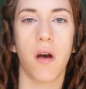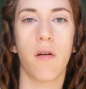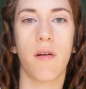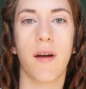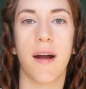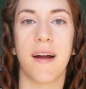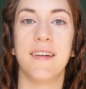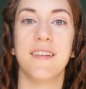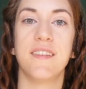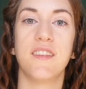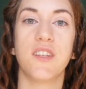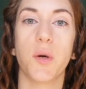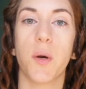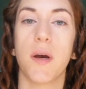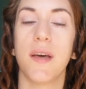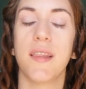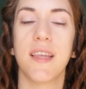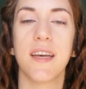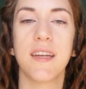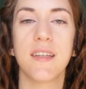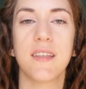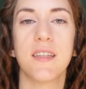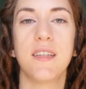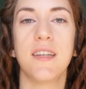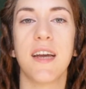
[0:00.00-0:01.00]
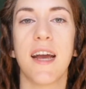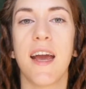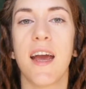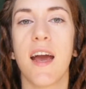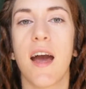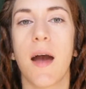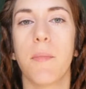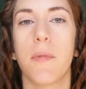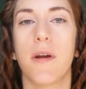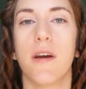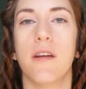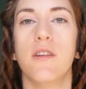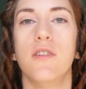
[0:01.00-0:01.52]
Alright, so I think
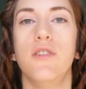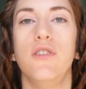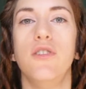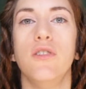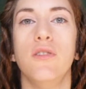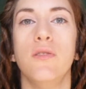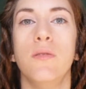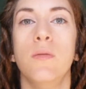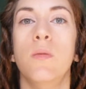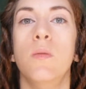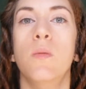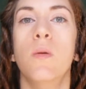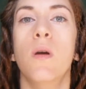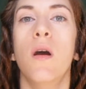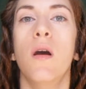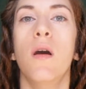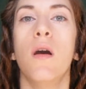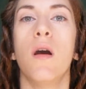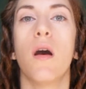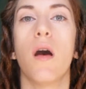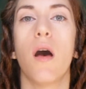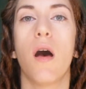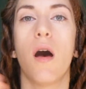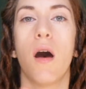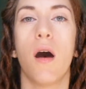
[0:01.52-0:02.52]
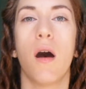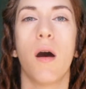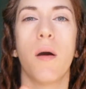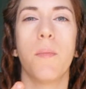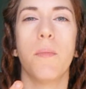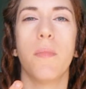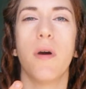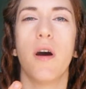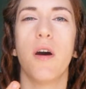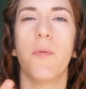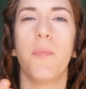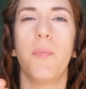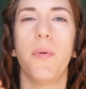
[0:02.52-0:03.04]
today I'm going to do
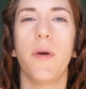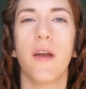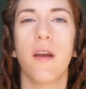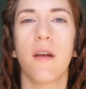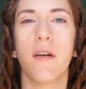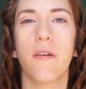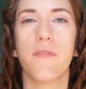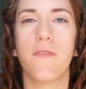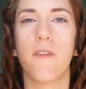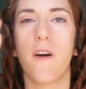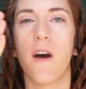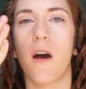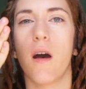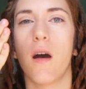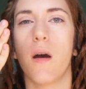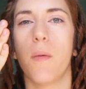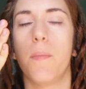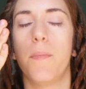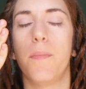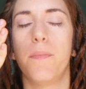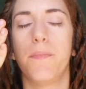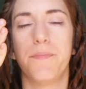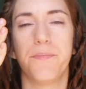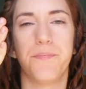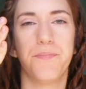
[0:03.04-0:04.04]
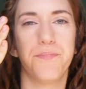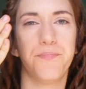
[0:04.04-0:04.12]
a bit of a